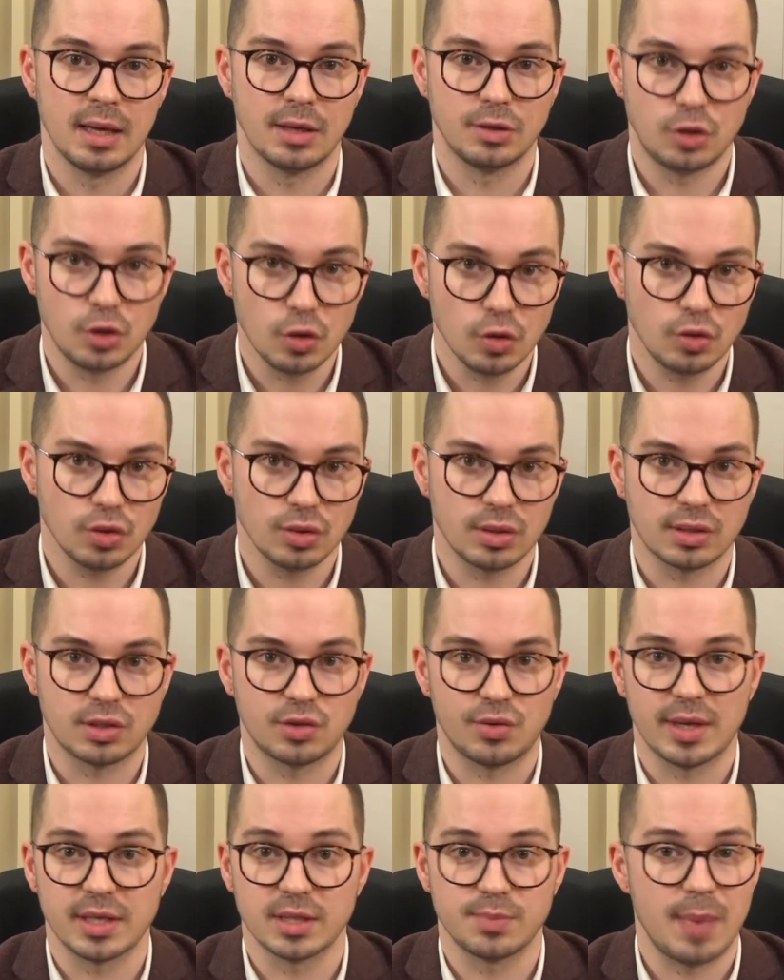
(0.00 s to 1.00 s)
Due to the
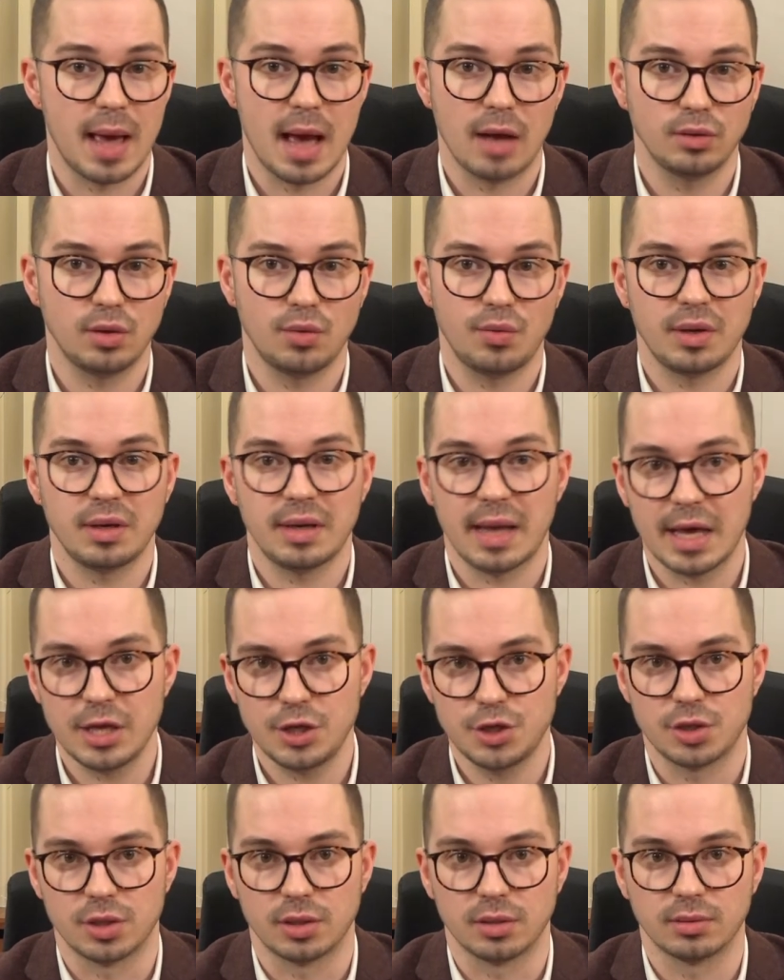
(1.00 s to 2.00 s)
transboundary
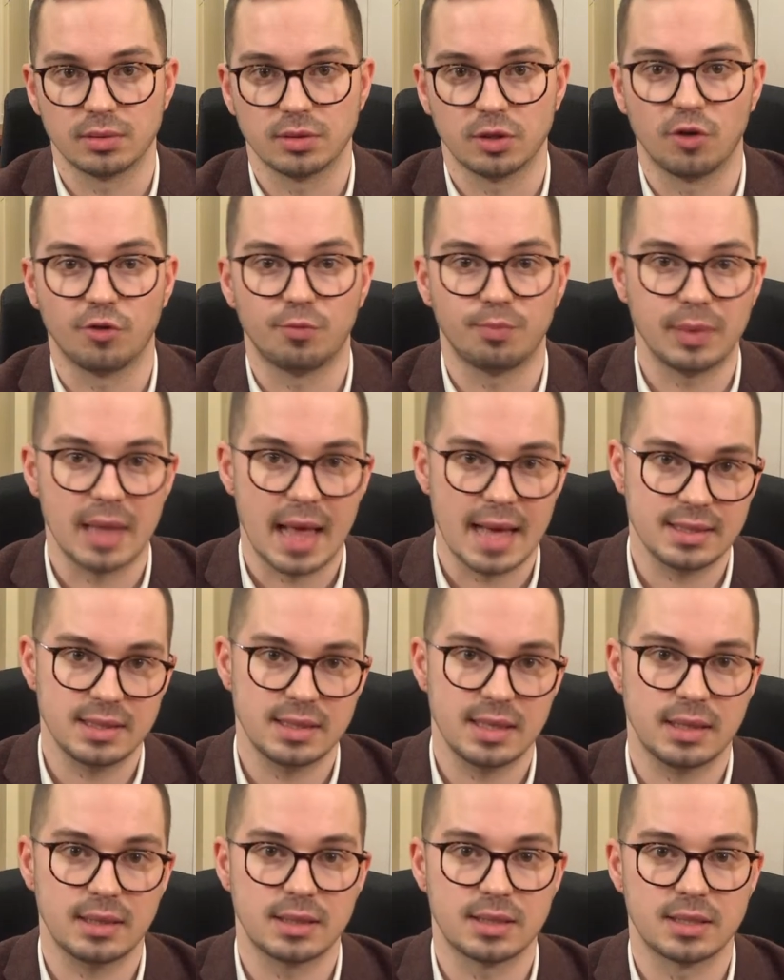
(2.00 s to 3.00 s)
nature of
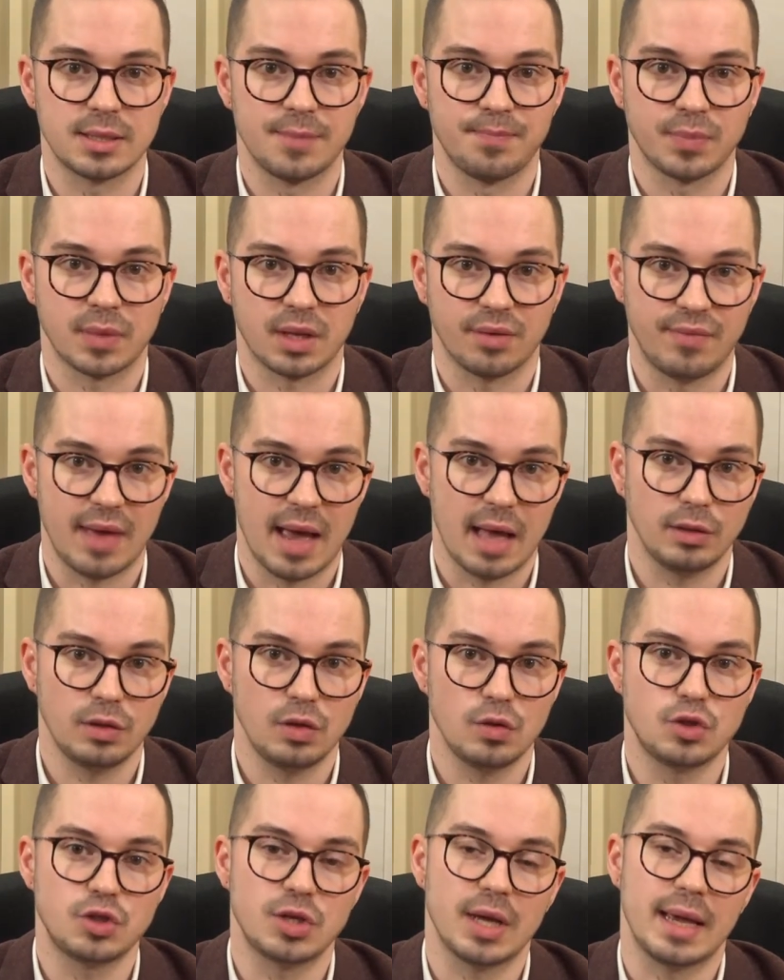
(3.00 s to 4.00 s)
plastics
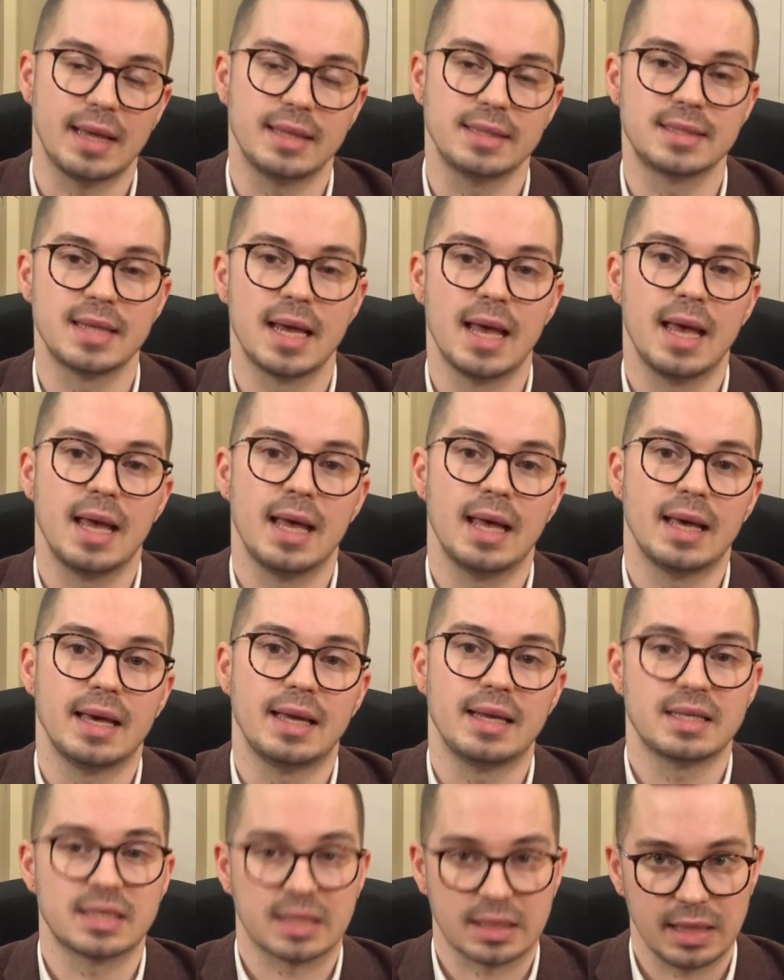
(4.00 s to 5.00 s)
value chains,
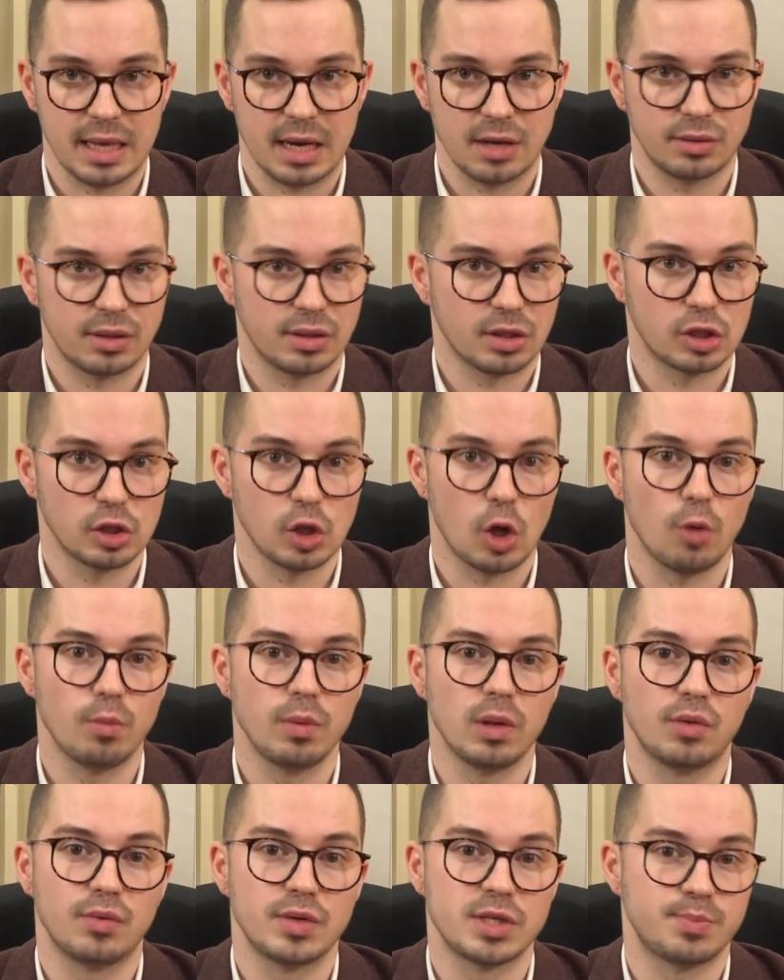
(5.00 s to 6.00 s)
it is clear that a
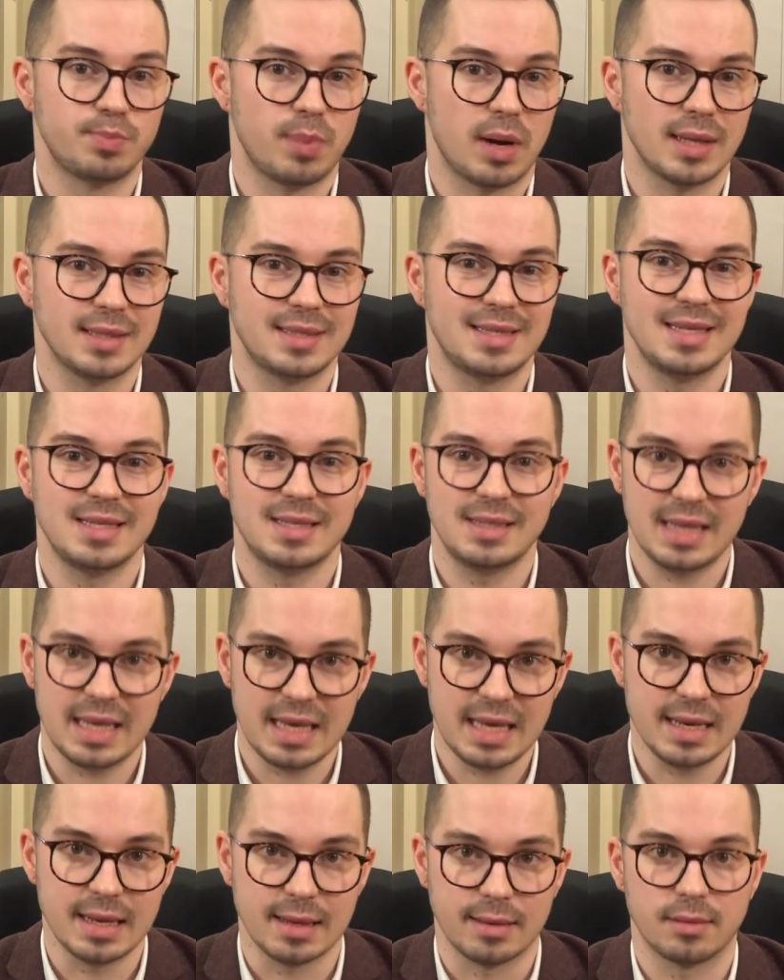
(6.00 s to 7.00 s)
global response is
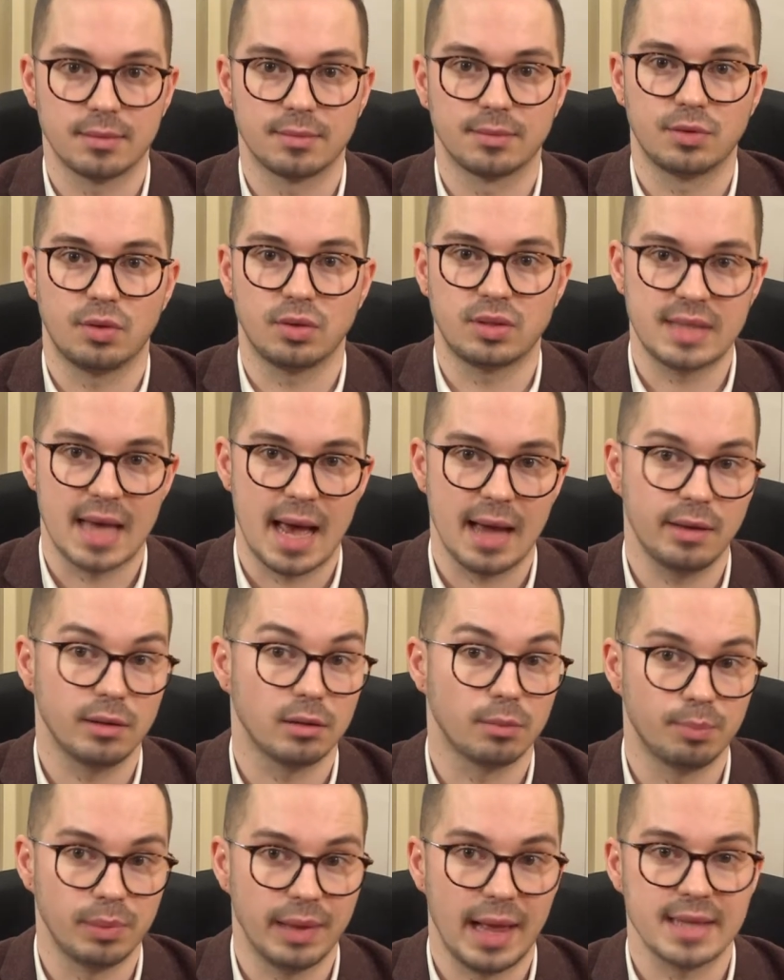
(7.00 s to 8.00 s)
needed to
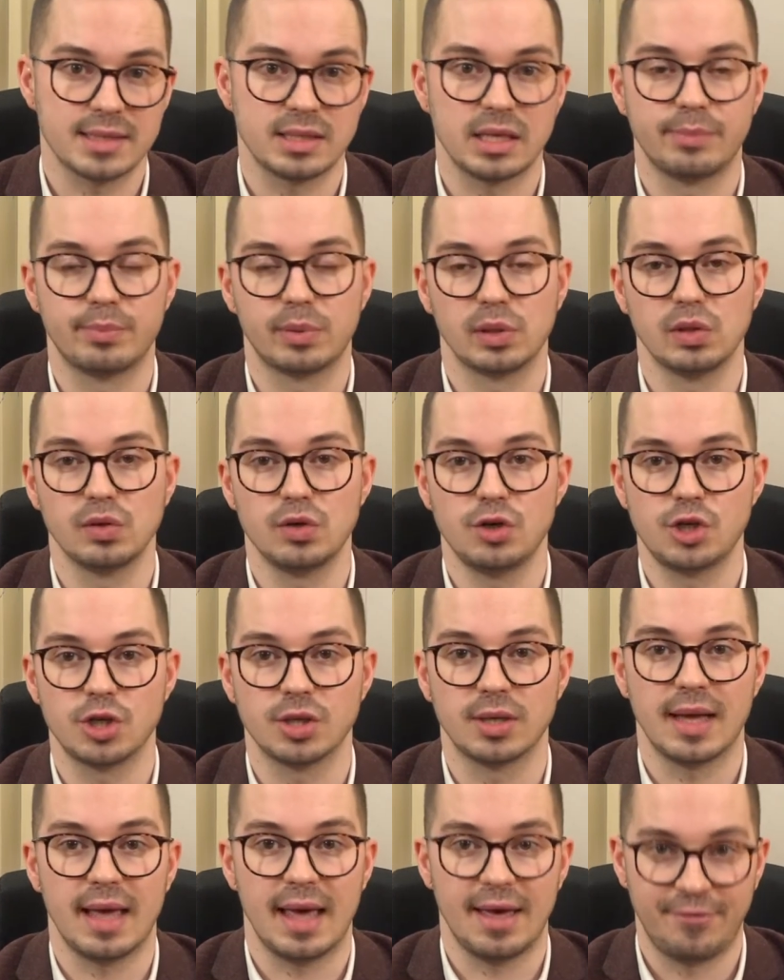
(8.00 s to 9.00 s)
tackle plastic
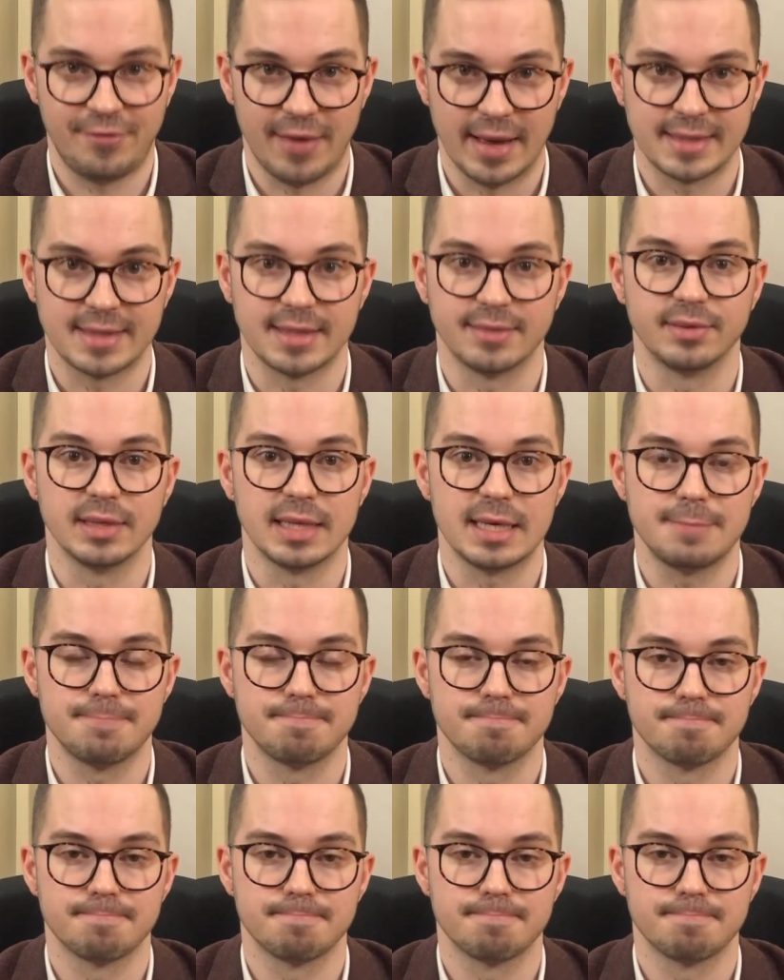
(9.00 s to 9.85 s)
pollution effectively.